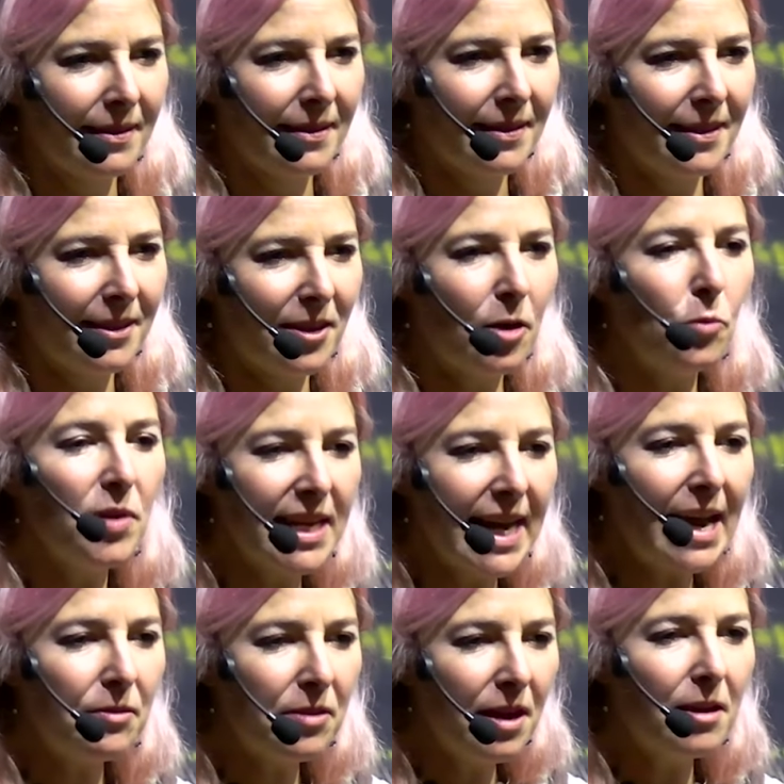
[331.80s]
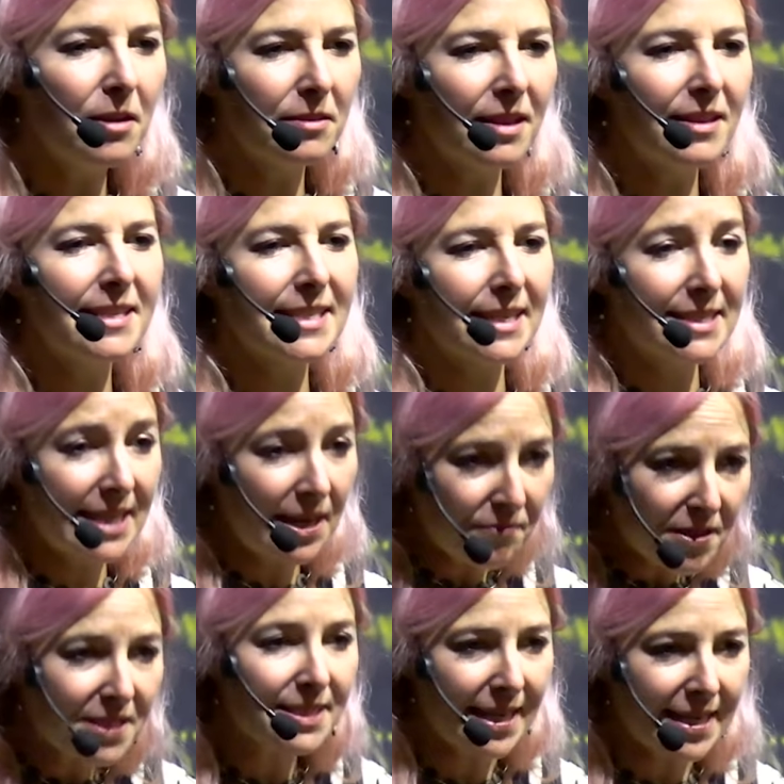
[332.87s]
You know, we now know that there's a
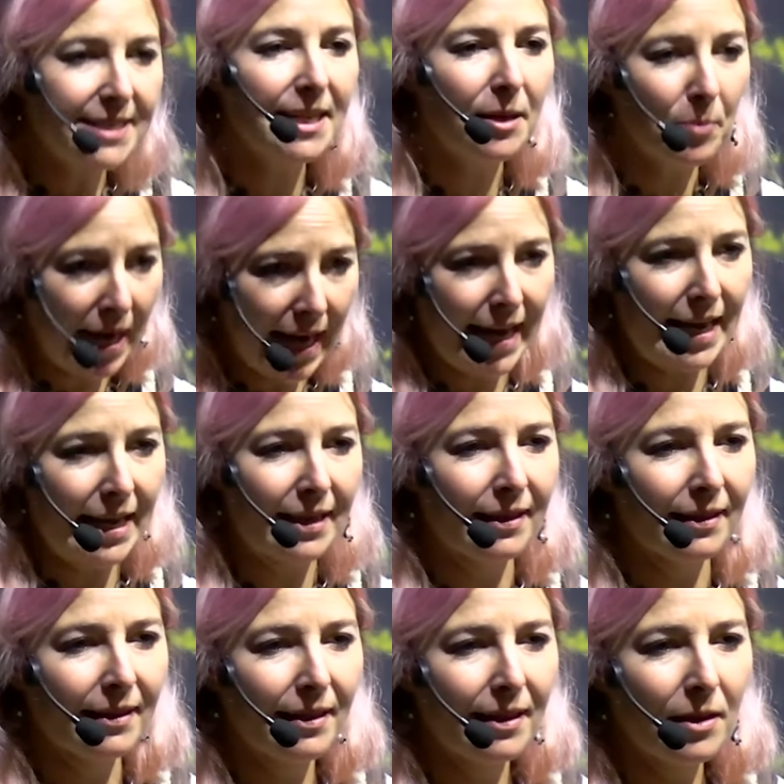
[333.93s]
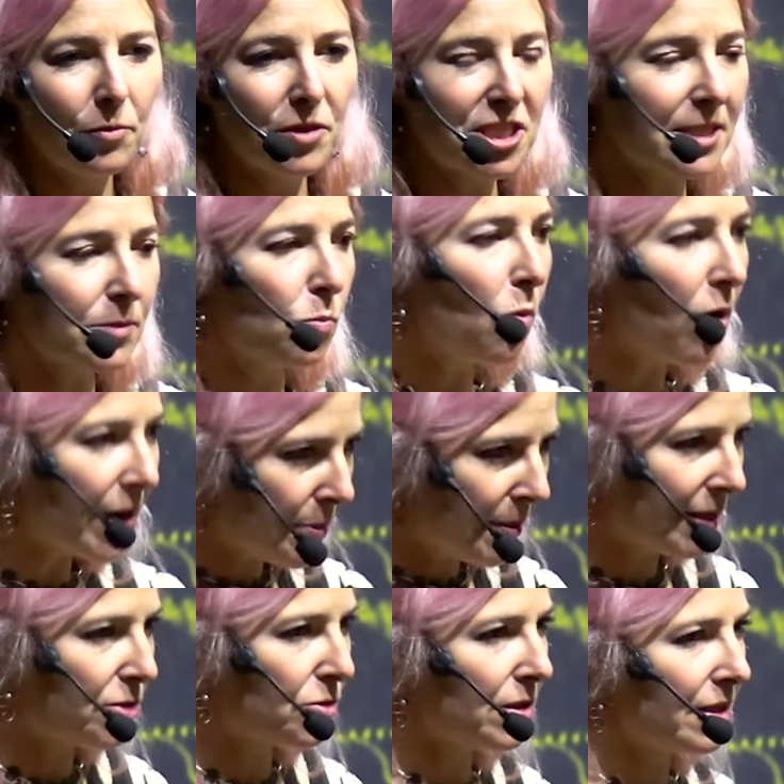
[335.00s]
devastating plague which is wiping
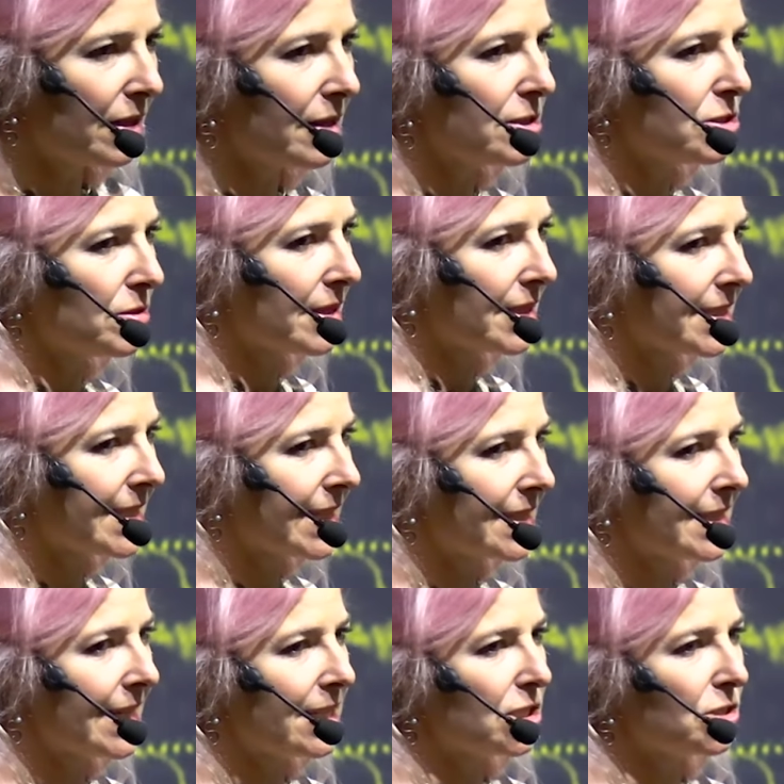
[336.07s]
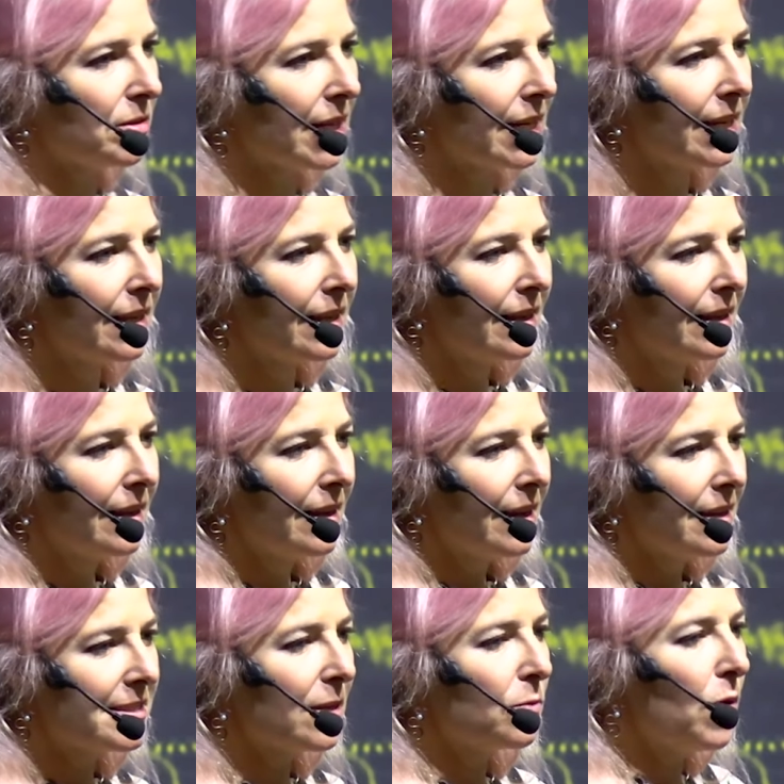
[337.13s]
through the country in the 6th century.
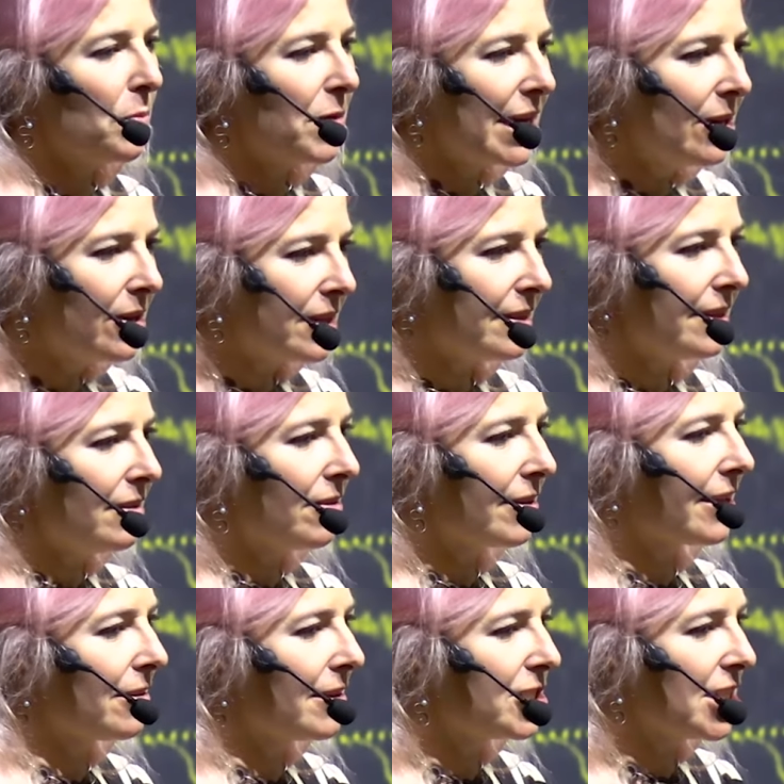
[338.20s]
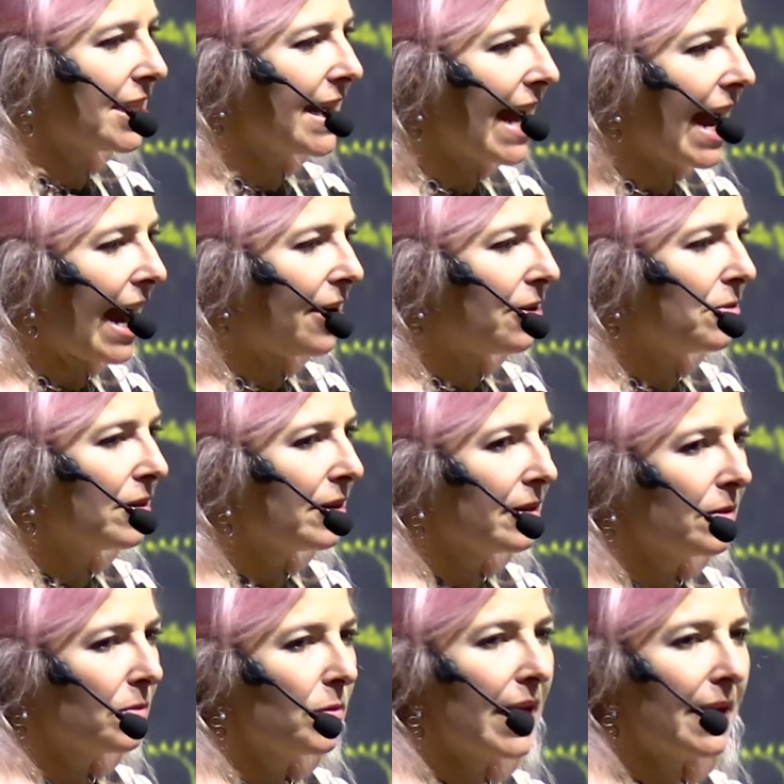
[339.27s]
And so when we look at the archaeology now,
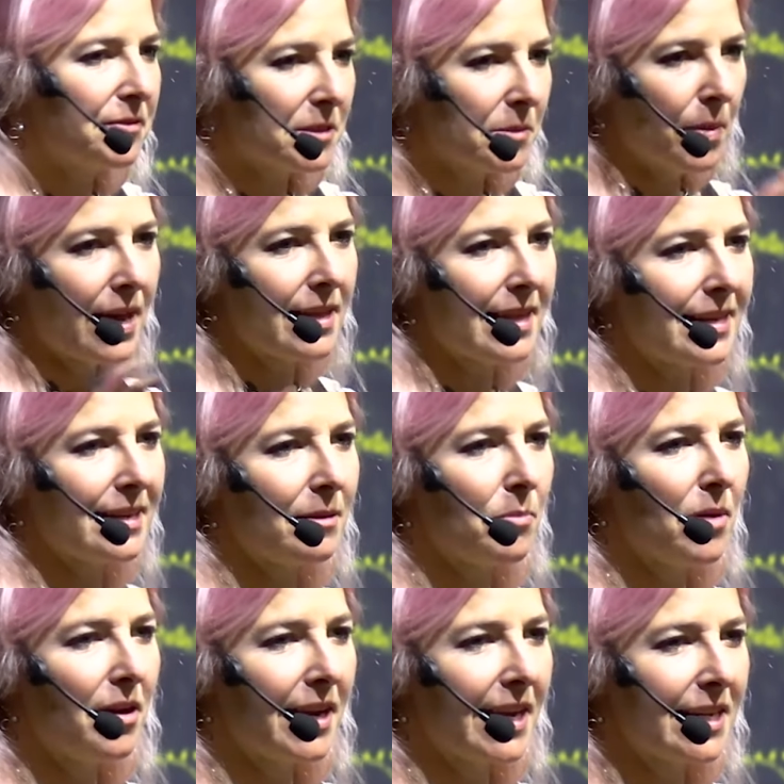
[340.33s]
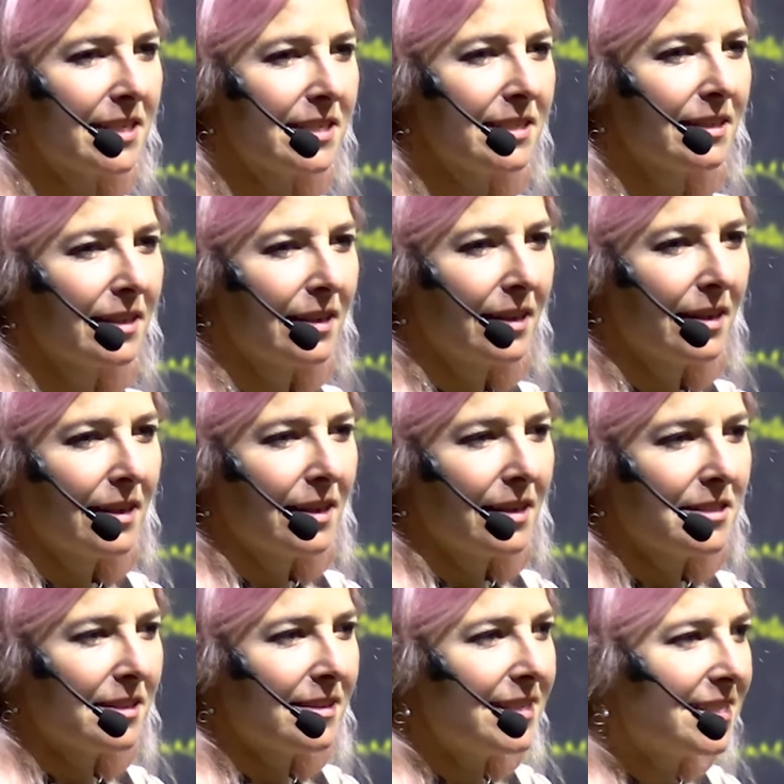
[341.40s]
we have to bear that in mind.
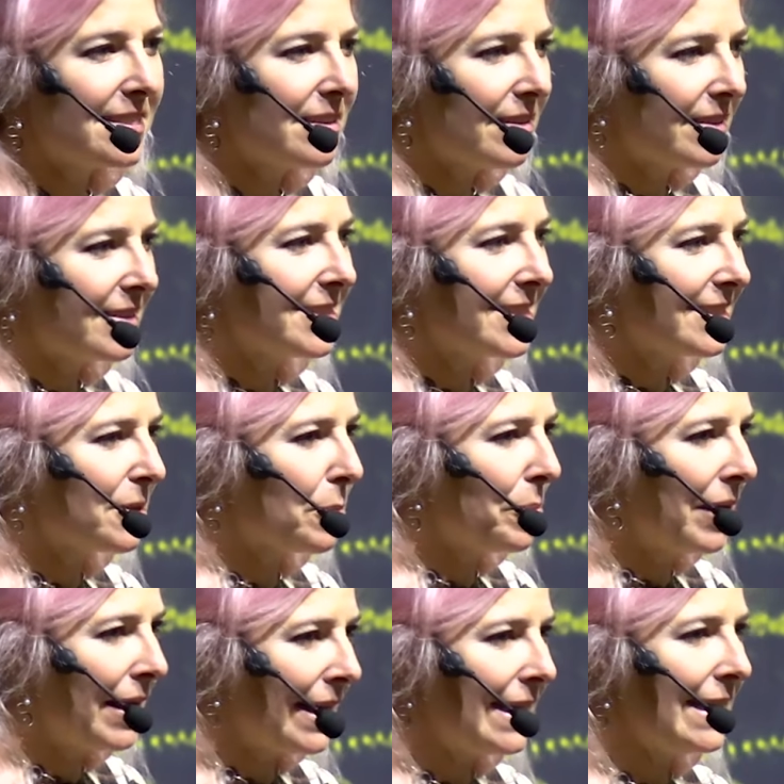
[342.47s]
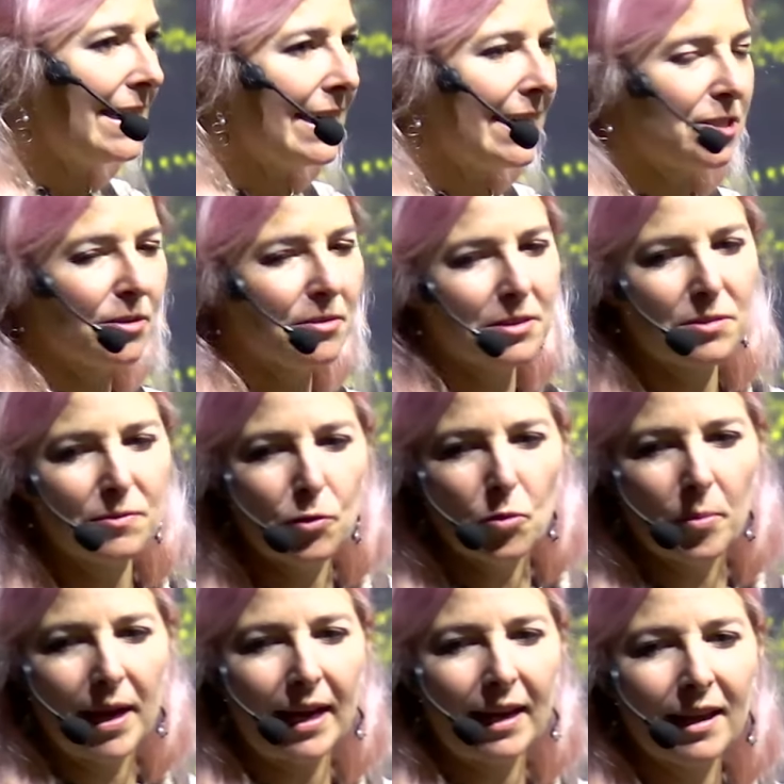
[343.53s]
So this science is completely
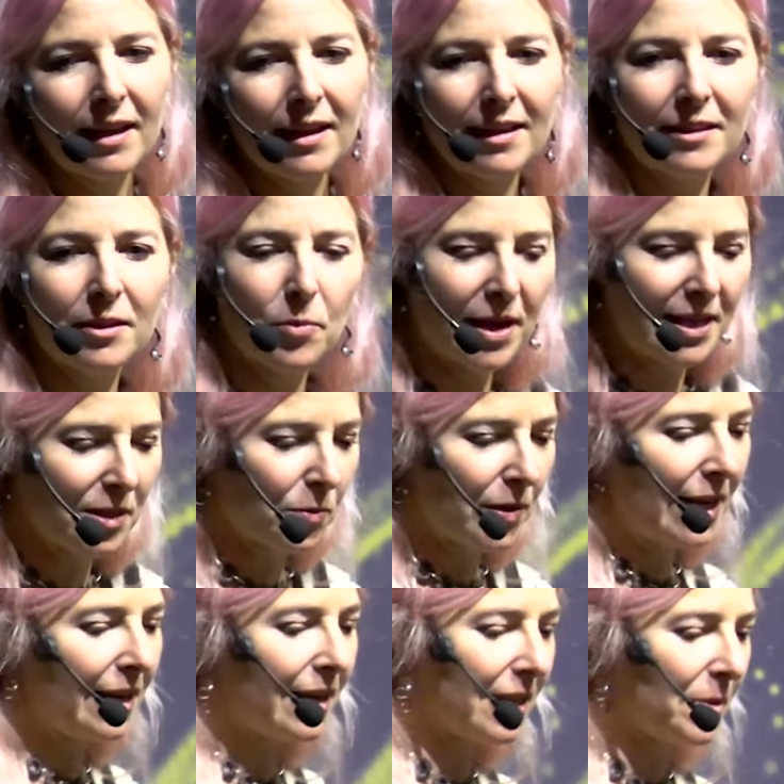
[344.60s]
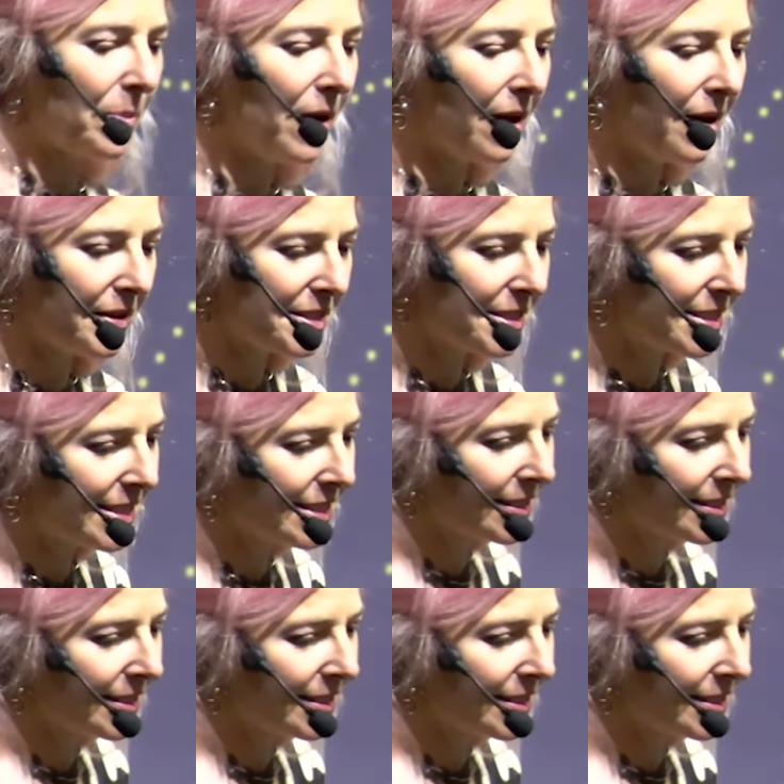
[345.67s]
transforming the way that we look at the past.